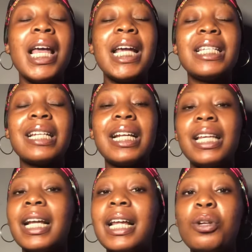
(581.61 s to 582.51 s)
It's
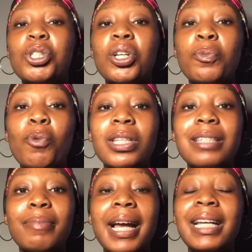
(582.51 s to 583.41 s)
Clinic Clear Lotion, what's
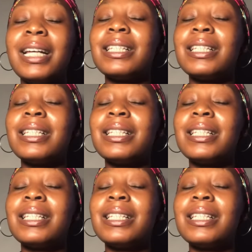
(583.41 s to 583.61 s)
buying.